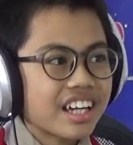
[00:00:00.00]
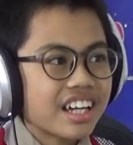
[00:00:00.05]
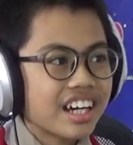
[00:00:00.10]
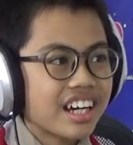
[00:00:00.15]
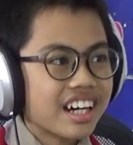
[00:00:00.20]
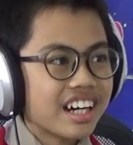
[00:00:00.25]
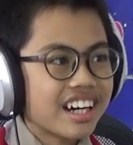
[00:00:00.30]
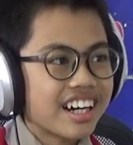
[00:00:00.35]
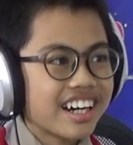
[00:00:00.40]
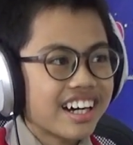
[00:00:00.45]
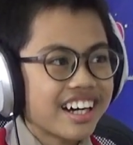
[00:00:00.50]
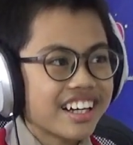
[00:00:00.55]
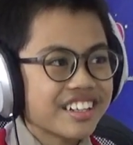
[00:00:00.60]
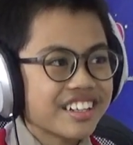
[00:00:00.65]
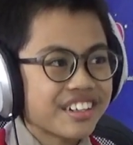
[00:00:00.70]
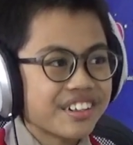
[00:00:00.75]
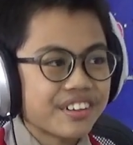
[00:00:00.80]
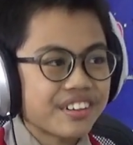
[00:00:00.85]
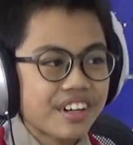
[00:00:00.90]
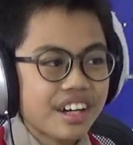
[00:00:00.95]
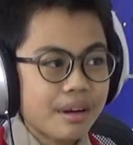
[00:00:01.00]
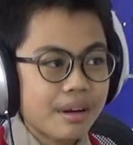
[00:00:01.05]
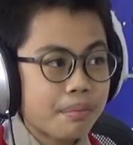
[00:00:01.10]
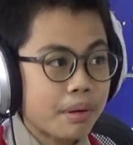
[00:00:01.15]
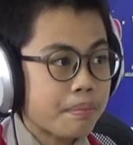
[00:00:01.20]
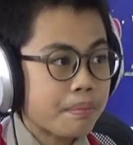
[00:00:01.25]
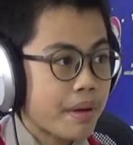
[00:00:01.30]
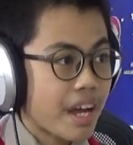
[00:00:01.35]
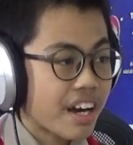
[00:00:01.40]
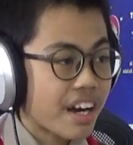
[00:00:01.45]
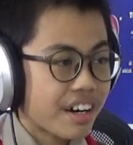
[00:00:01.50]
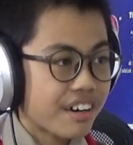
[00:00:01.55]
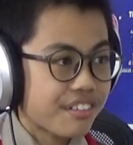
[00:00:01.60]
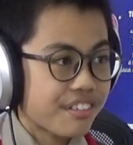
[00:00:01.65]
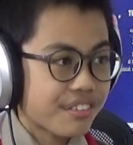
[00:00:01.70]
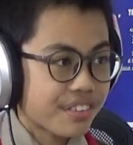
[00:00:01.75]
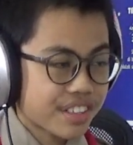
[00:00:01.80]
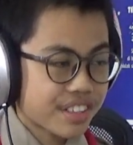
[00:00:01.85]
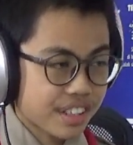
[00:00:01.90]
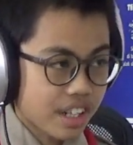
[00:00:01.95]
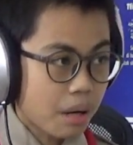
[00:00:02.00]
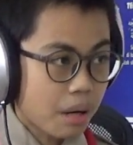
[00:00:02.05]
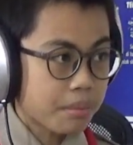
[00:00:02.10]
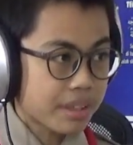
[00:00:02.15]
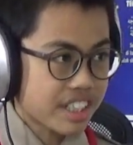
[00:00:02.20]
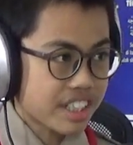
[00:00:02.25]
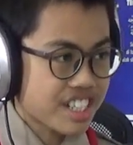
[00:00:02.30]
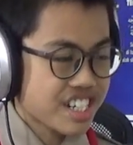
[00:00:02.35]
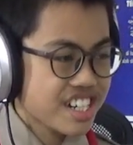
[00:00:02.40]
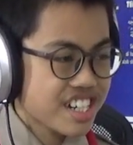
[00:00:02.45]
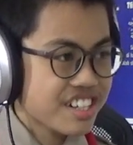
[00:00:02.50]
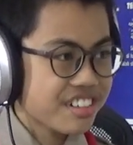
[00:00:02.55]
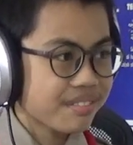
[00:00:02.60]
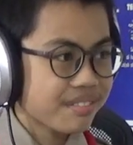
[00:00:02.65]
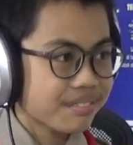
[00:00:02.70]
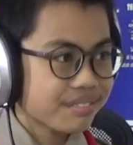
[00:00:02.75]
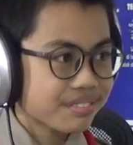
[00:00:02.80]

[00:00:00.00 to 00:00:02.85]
you know, prepare for the competition.